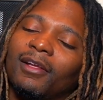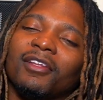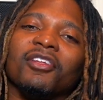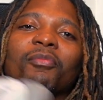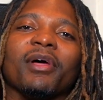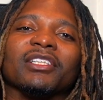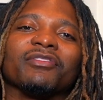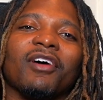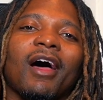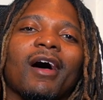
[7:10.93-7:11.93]
the best
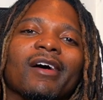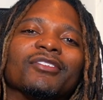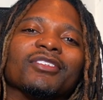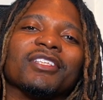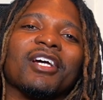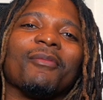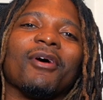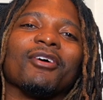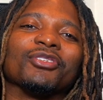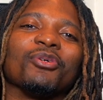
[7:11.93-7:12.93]
500s to come
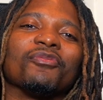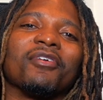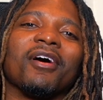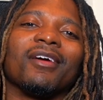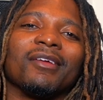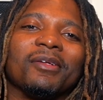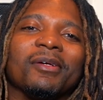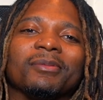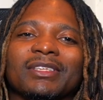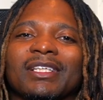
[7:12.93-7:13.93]
out so far. You know
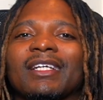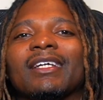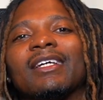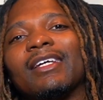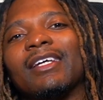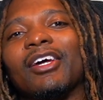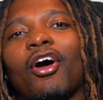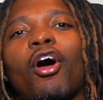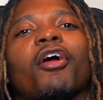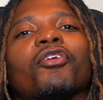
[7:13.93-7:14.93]
what I'm saying?
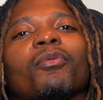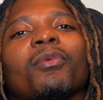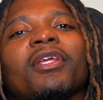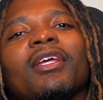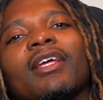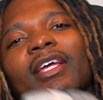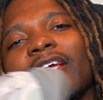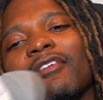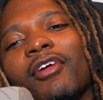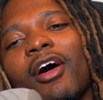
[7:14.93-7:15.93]
Arguably.
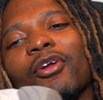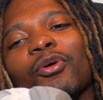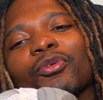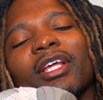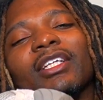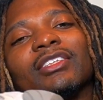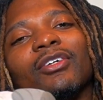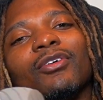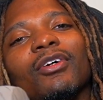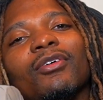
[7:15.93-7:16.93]
If y'all don't think
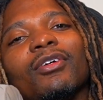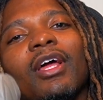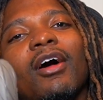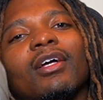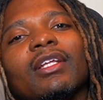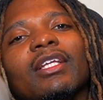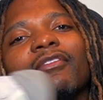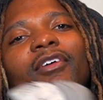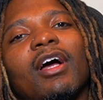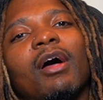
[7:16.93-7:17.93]
so though, y'all can
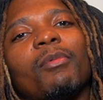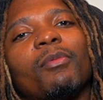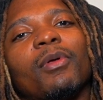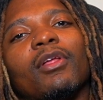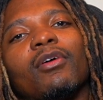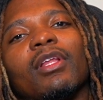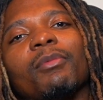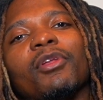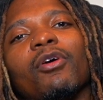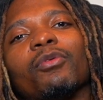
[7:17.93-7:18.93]
leave a comment below. Let
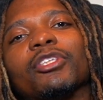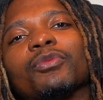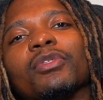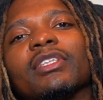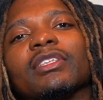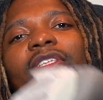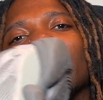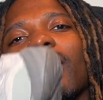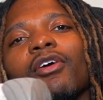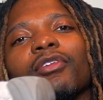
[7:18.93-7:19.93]
me know which ones
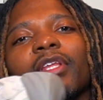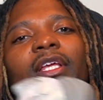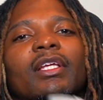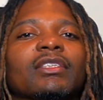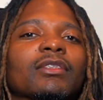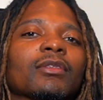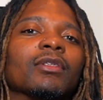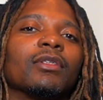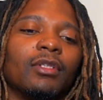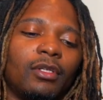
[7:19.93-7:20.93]
y'all think is
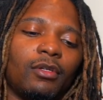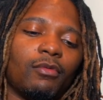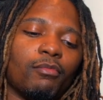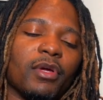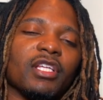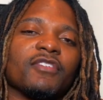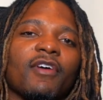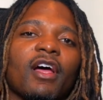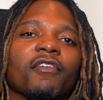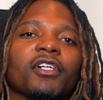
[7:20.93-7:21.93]
the best
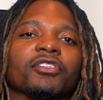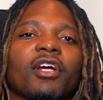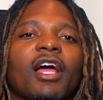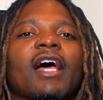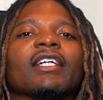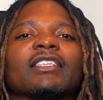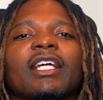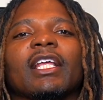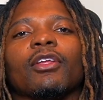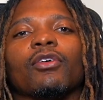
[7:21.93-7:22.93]
500 highs
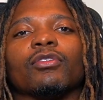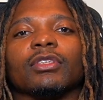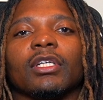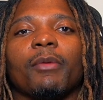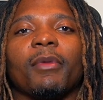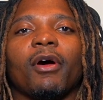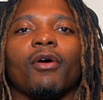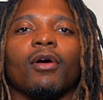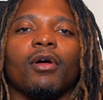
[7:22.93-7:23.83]
and lows to come out.